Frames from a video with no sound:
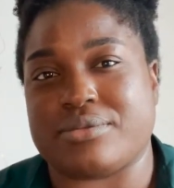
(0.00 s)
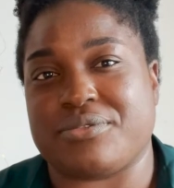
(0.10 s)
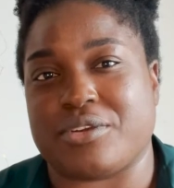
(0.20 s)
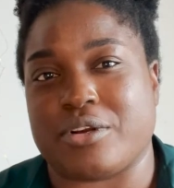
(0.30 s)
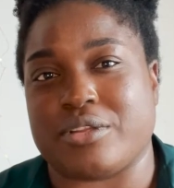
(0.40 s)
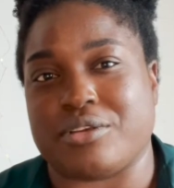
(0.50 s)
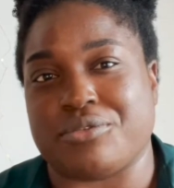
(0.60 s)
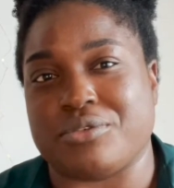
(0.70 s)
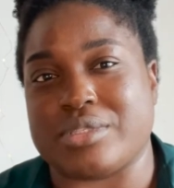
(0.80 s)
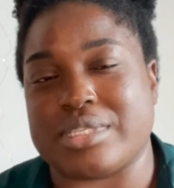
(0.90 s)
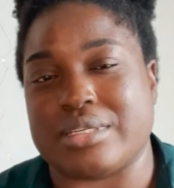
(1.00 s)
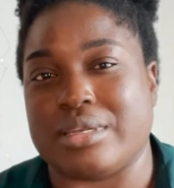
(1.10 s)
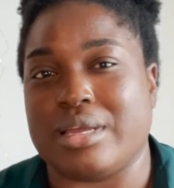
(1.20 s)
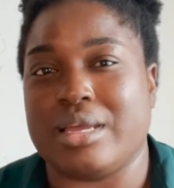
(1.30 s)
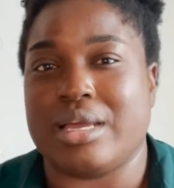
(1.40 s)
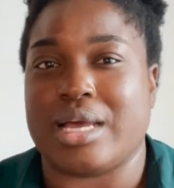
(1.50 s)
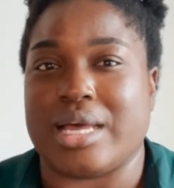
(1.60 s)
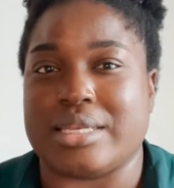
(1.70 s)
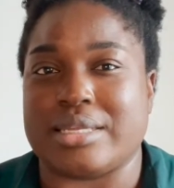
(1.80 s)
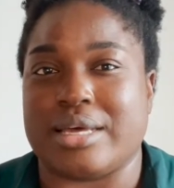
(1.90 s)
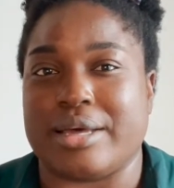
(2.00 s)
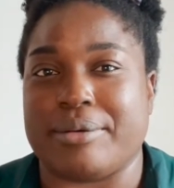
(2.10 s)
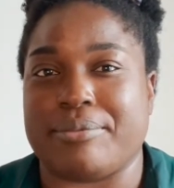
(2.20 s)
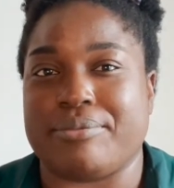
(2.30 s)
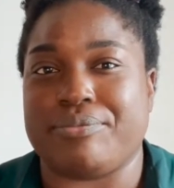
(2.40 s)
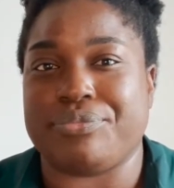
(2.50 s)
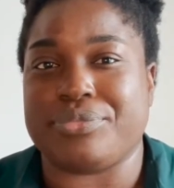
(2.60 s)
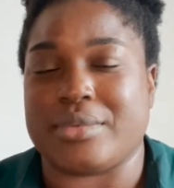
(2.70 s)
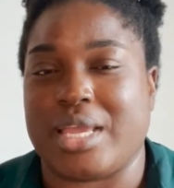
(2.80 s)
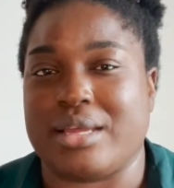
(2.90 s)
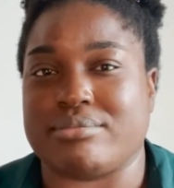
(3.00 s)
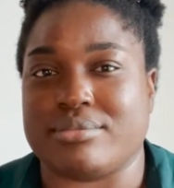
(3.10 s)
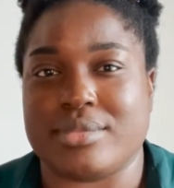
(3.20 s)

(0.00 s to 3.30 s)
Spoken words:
figure out their footing, and yeah,